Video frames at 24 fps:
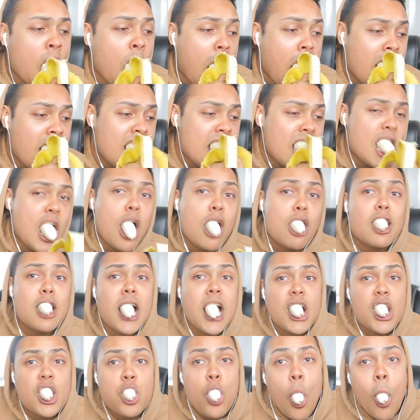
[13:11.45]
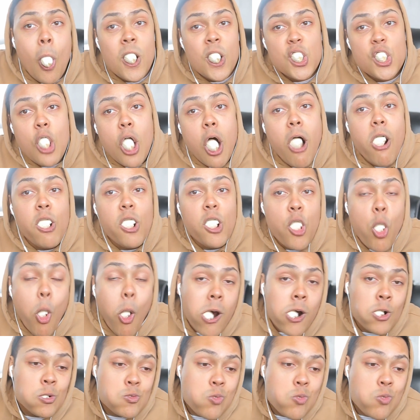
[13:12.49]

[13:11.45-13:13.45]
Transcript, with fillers: Hey, guys. Laurel.